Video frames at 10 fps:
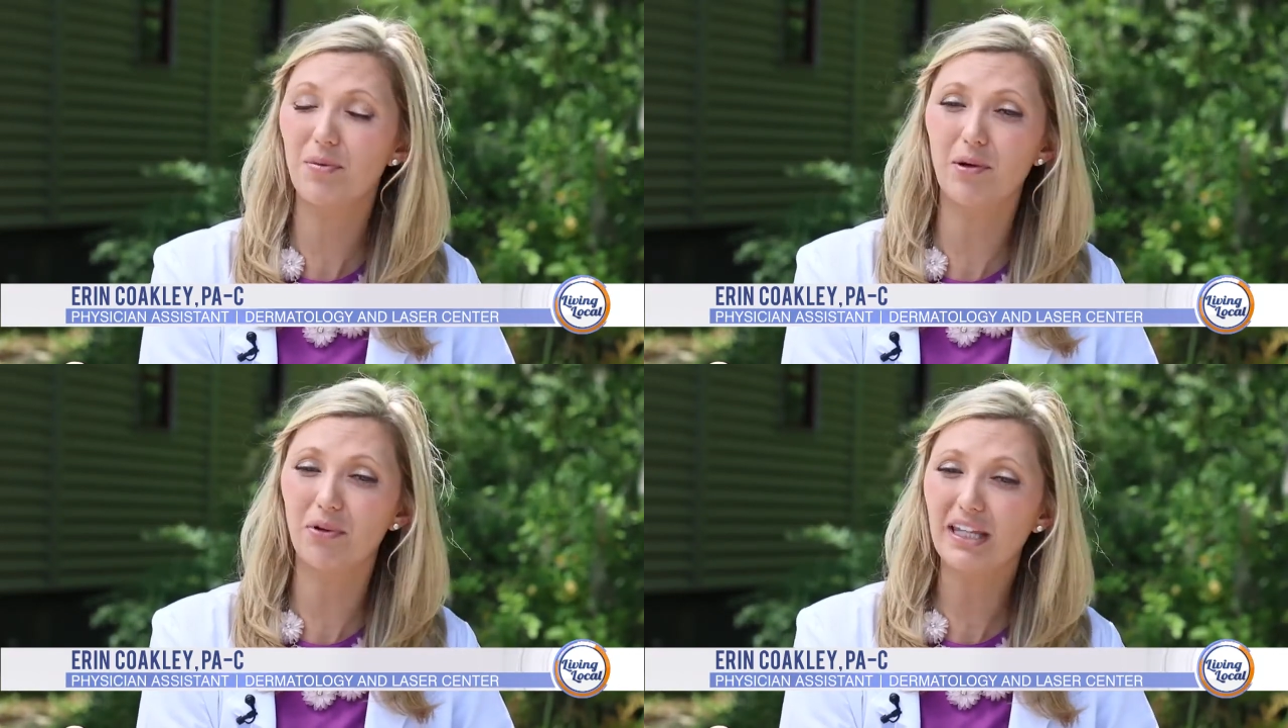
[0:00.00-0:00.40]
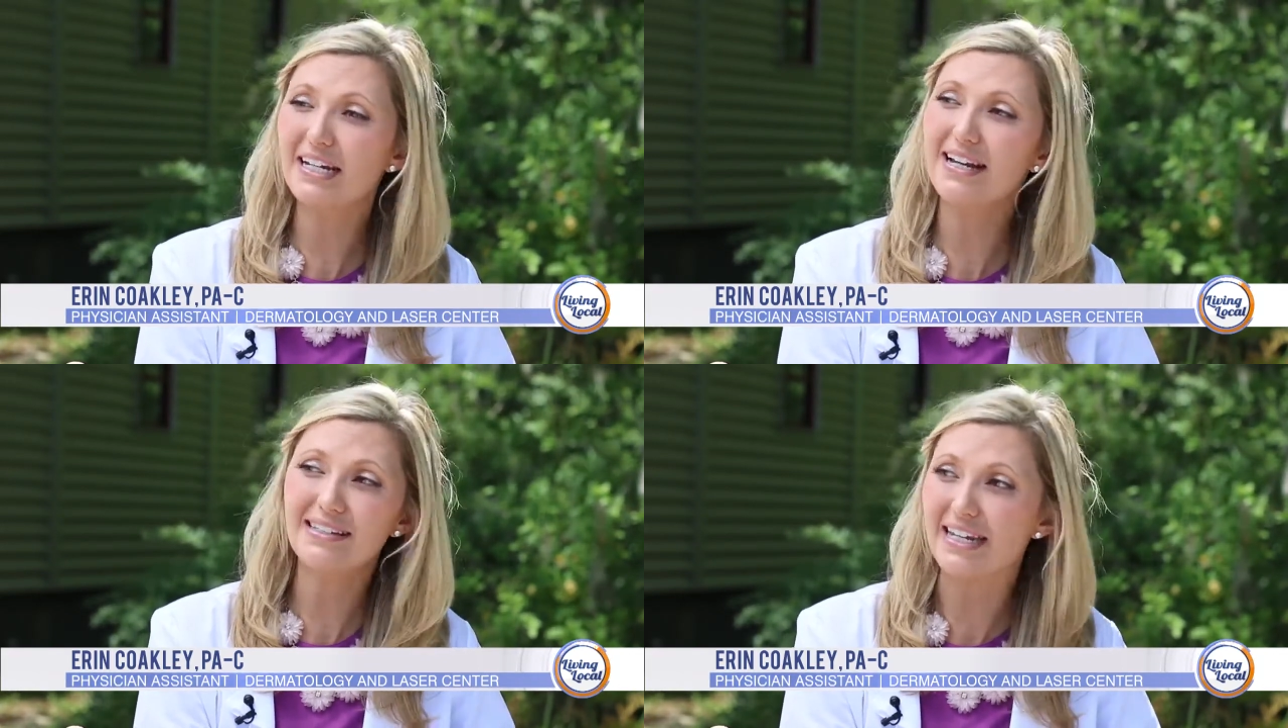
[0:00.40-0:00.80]
be really
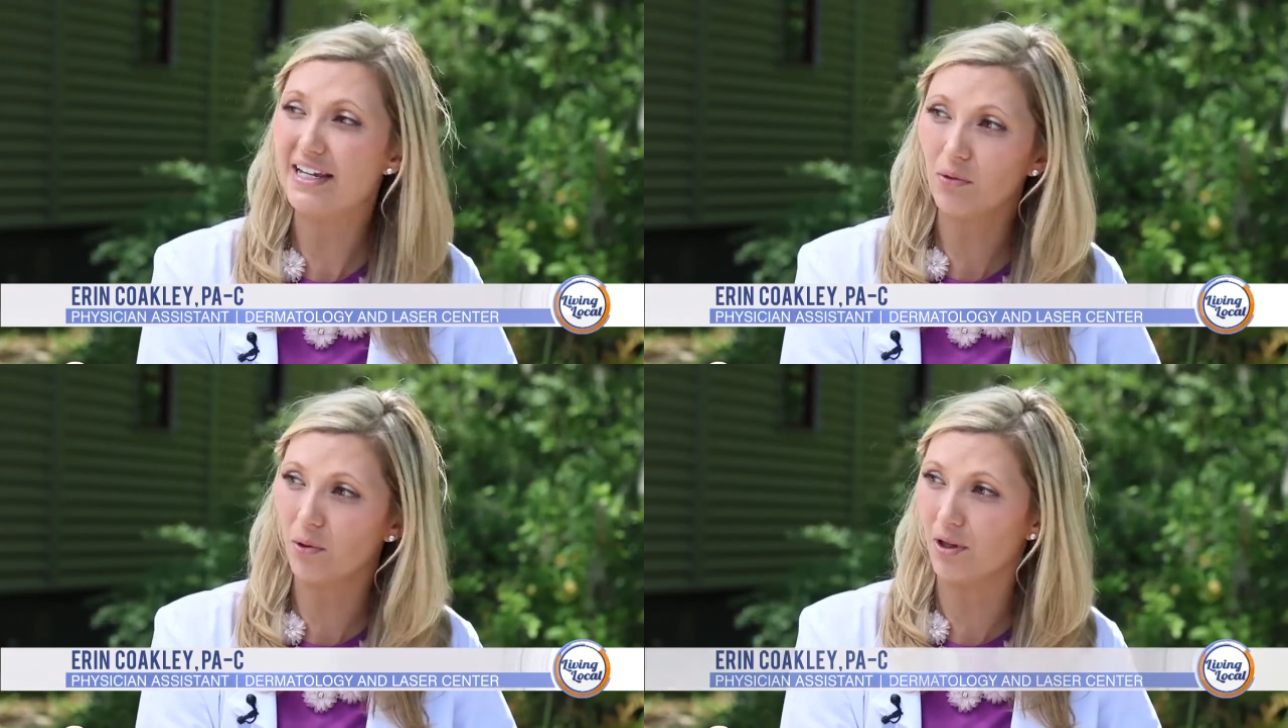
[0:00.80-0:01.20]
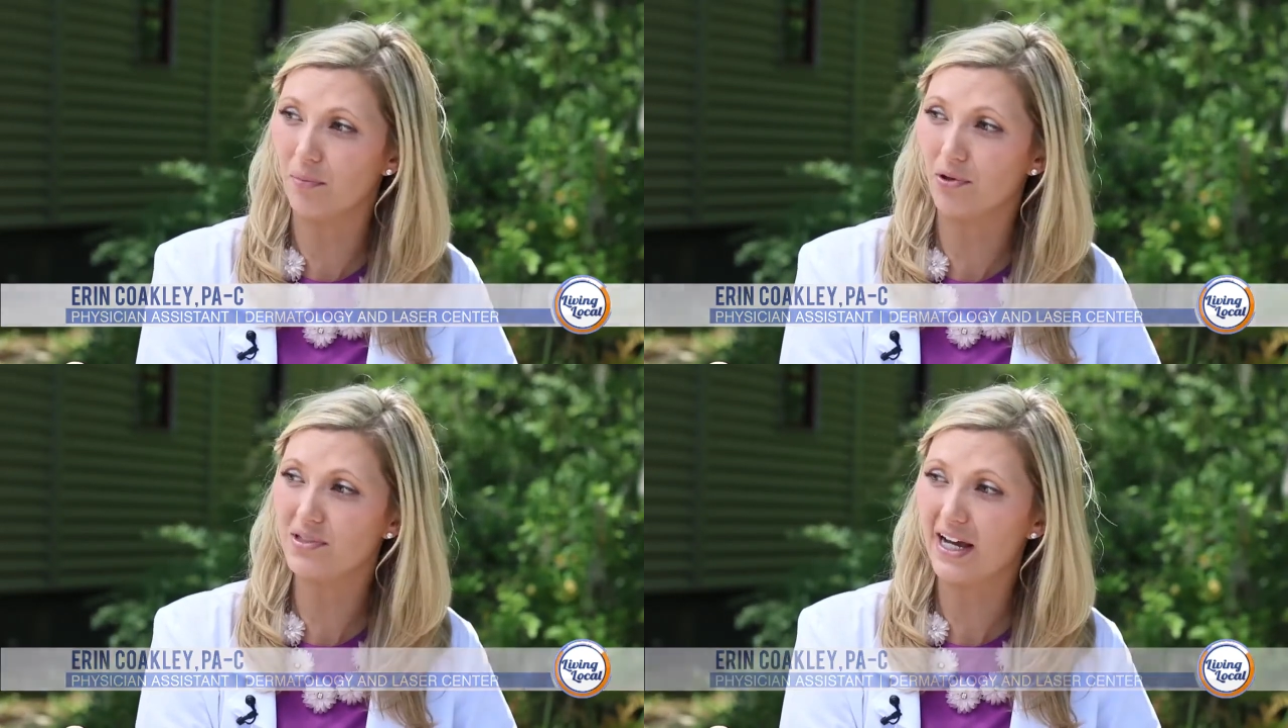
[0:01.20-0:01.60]
nice and equal on
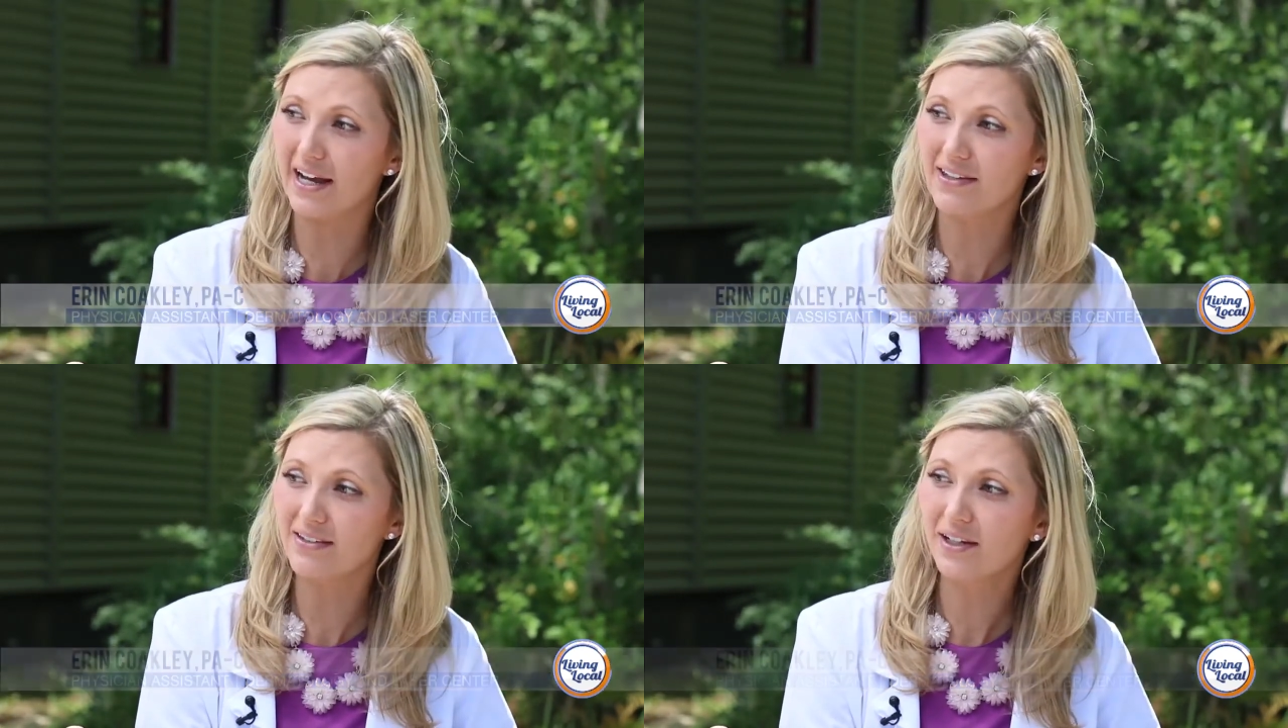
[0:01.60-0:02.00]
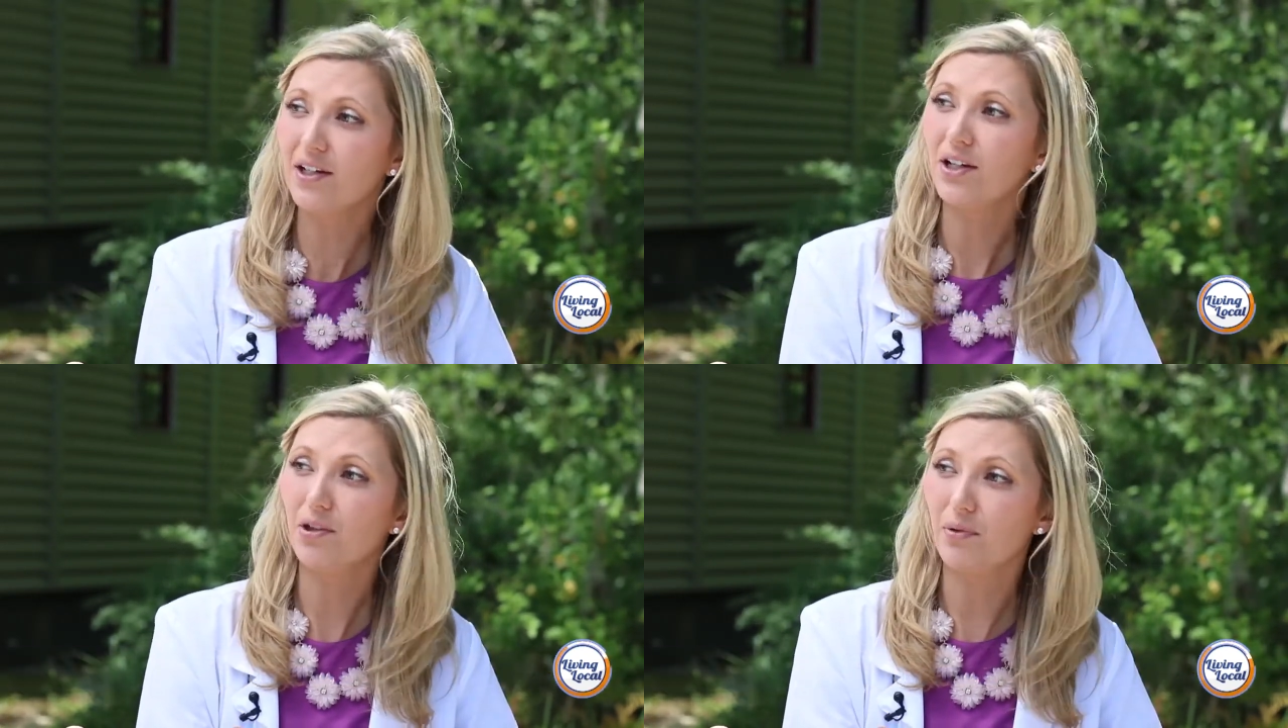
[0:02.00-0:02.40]
both sides.
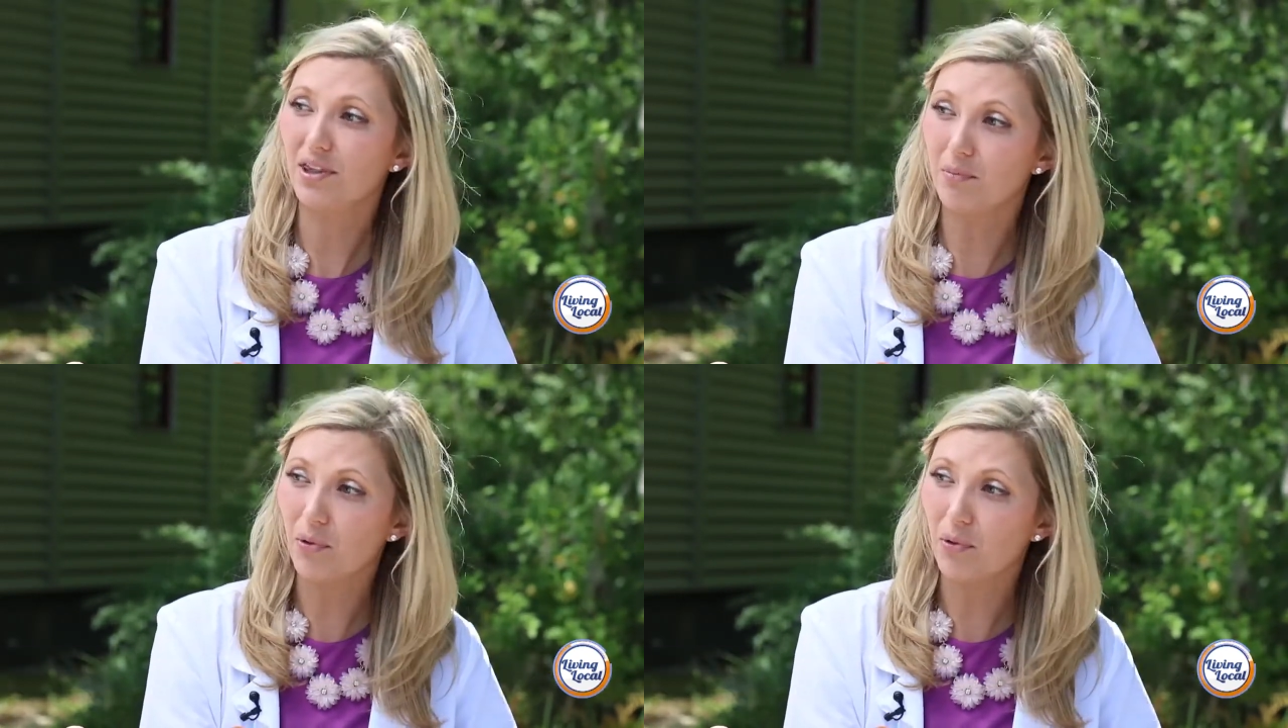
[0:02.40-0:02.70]
You want the